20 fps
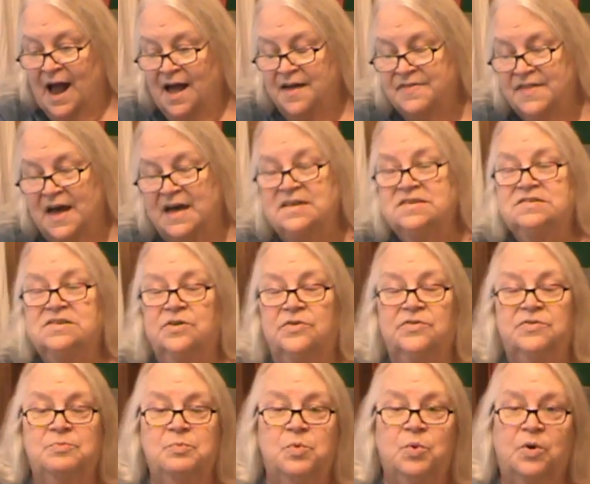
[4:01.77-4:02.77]
And that
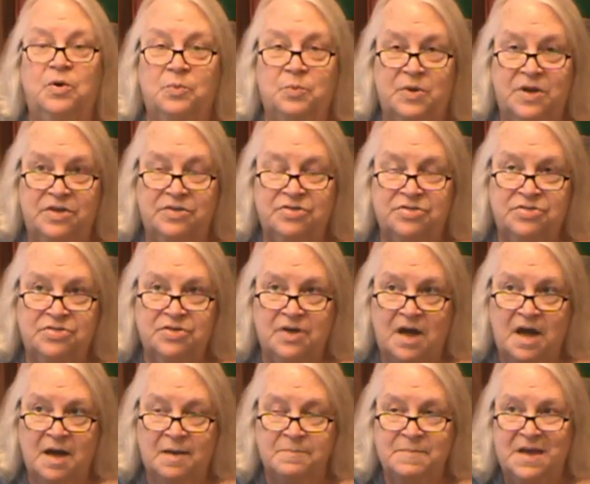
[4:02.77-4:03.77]
deals more with
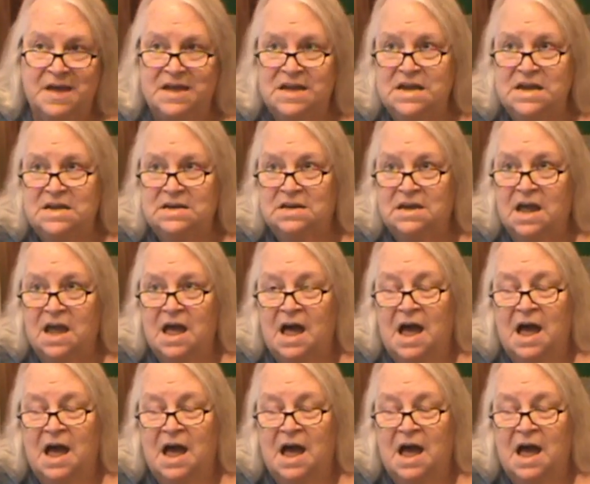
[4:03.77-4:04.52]
uh, making